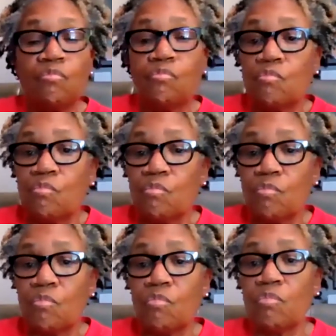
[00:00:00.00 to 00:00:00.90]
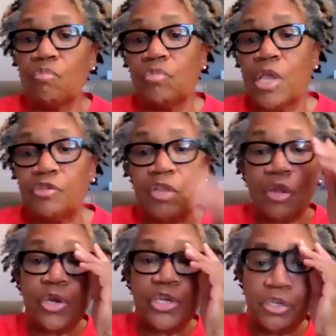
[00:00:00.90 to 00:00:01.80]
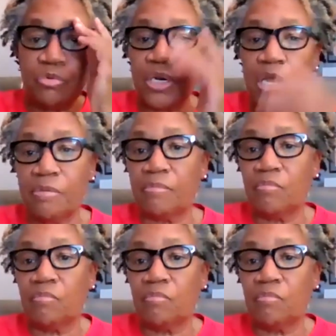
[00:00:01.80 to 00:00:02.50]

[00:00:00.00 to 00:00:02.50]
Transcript: Very cool. Thanks for that question, Renee.